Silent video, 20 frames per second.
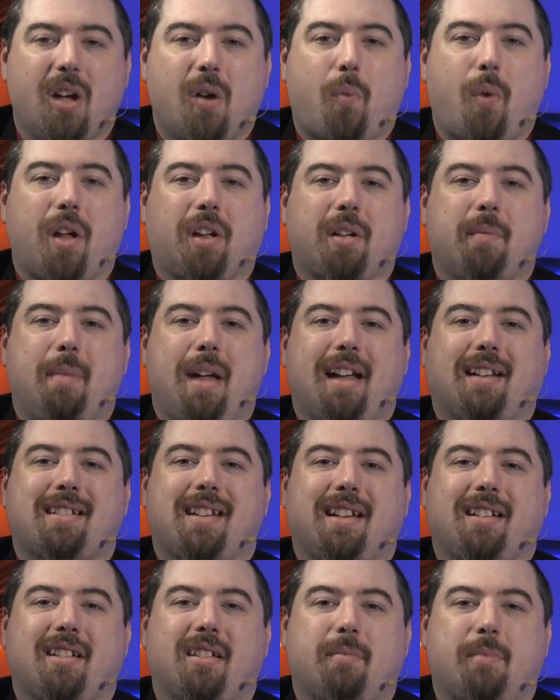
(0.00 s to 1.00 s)
Welcome back
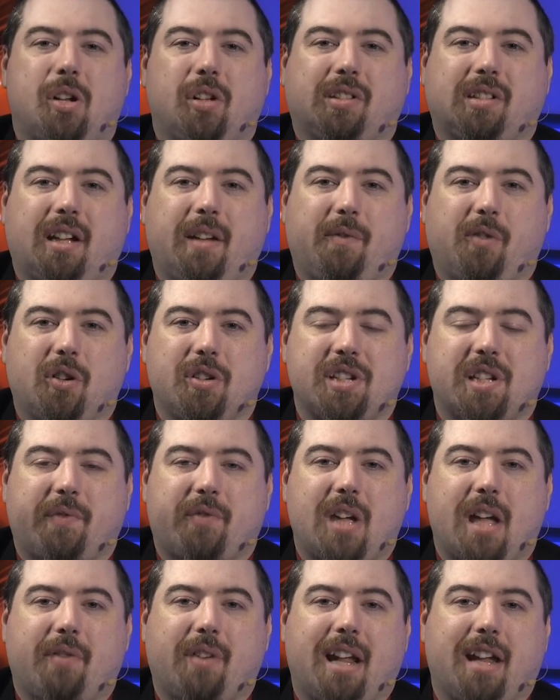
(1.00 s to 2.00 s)
to Into the Multiverse.
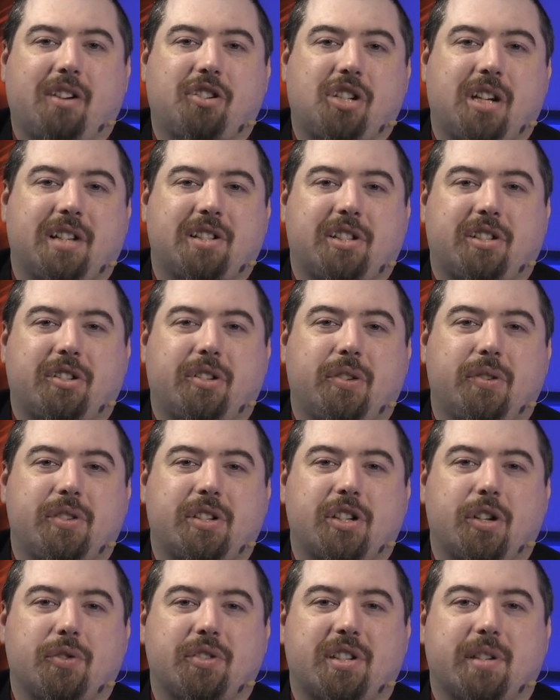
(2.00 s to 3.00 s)
If you haven't had a chance to do
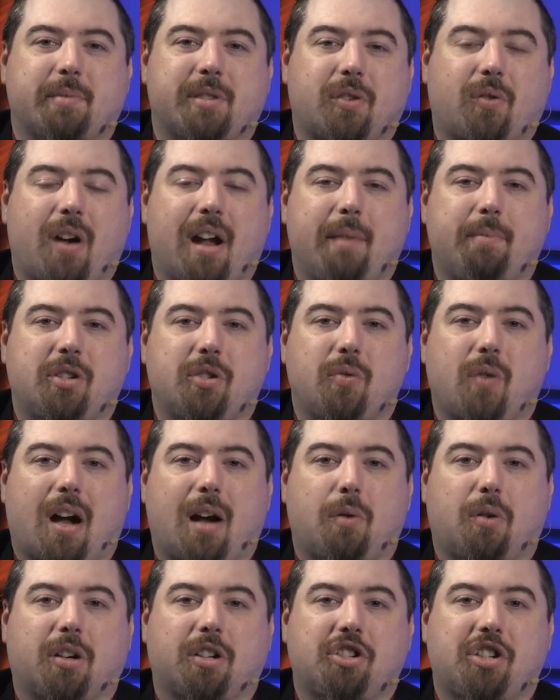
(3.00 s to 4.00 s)
so, subscribe to
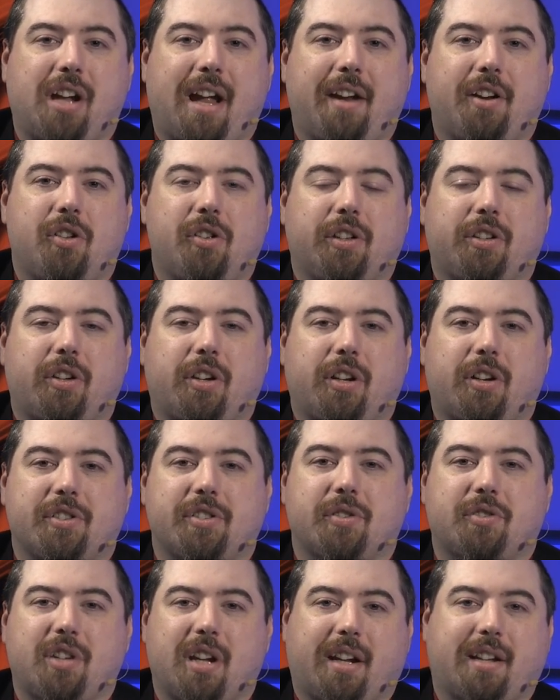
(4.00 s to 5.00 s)
our channel, and you can
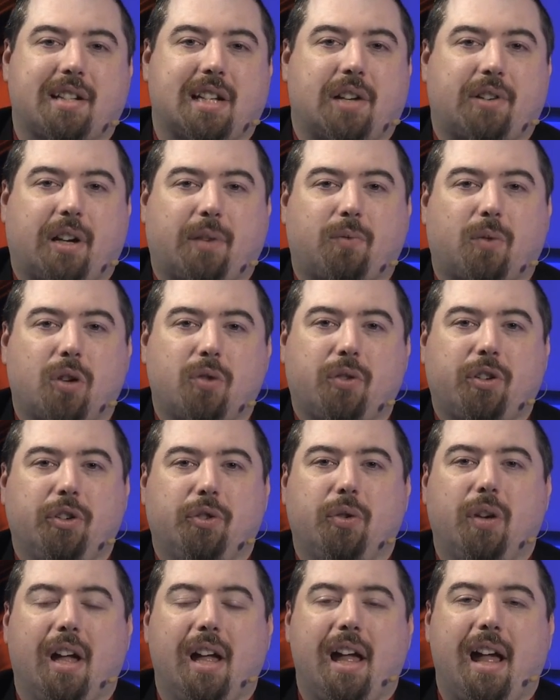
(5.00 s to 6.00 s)
also check us out on
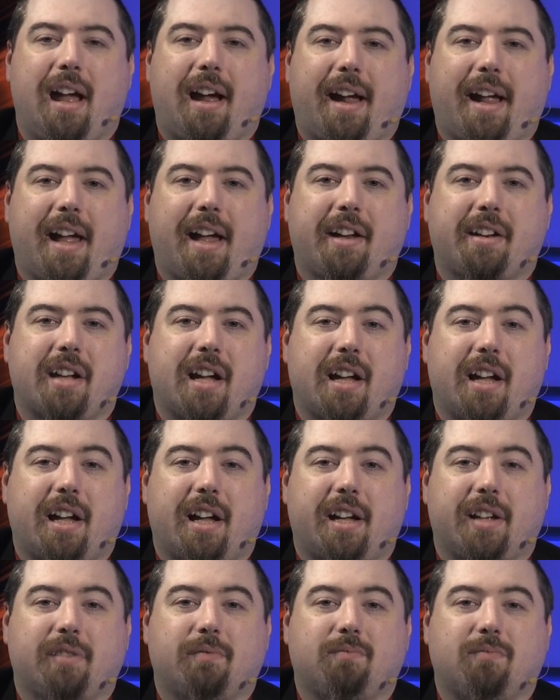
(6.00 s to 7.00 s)
Roku, and
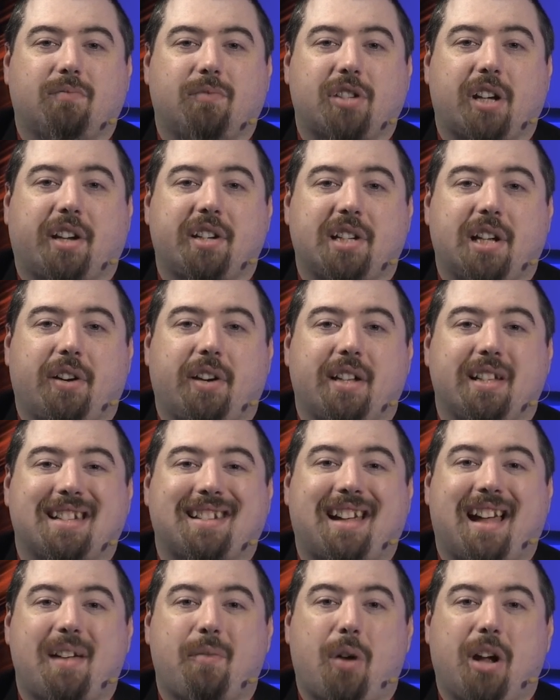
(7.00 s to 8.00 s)
check us out at
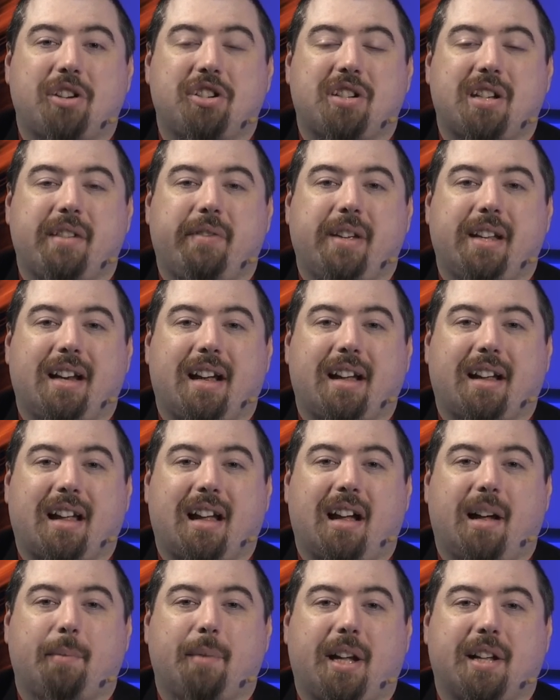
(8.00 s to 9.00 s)

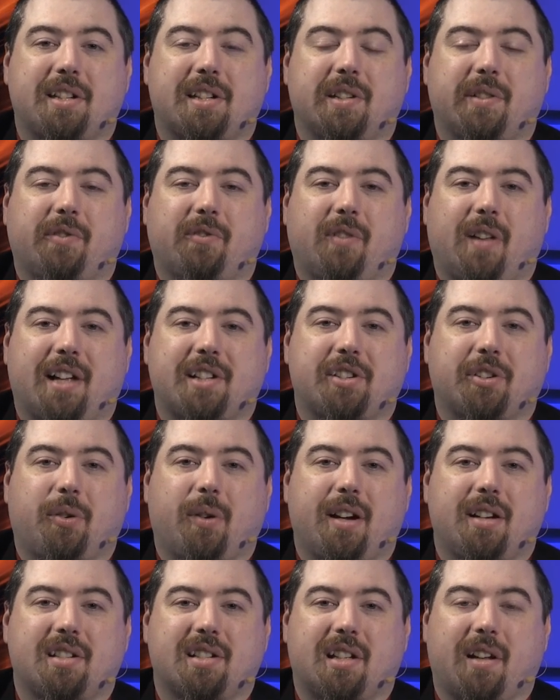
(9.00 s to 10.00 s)
skywatchtv.com. Lots of
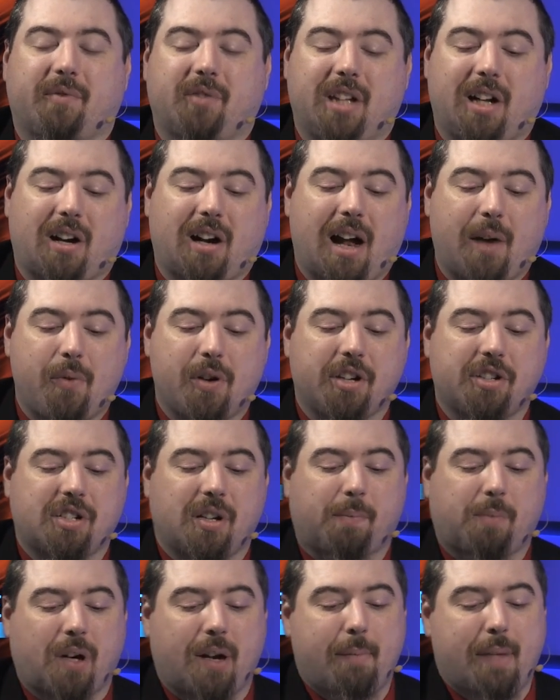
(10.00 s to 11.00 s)
great stuff there. I want to
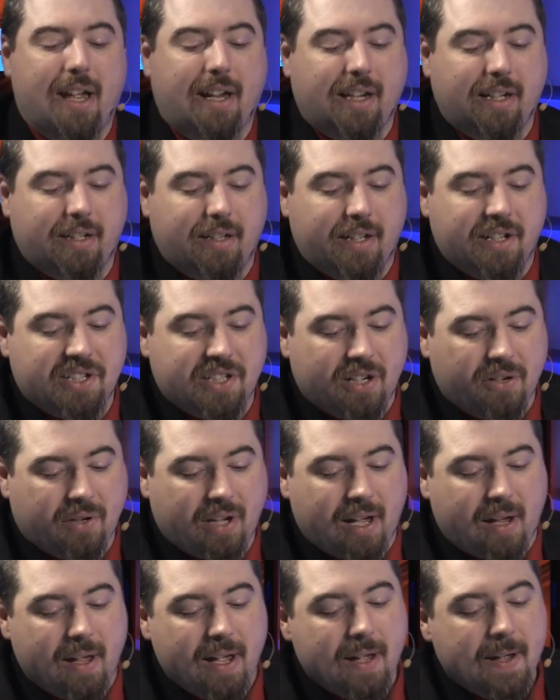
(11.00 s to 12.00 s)
jump right back into this.
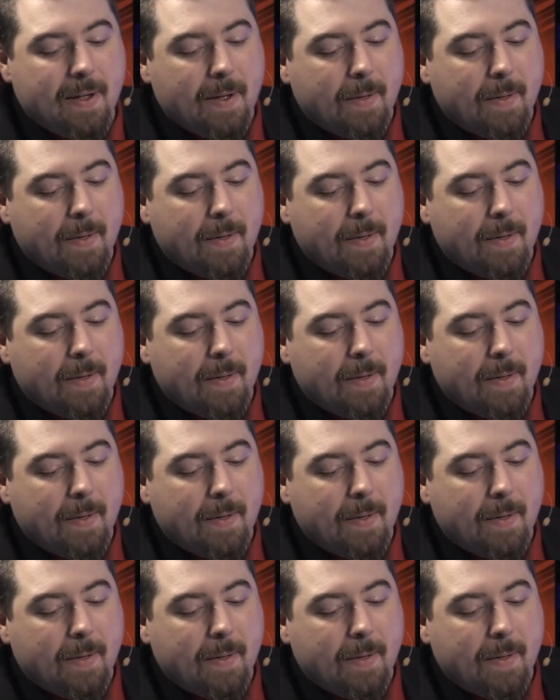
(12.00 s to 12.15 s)
Okay.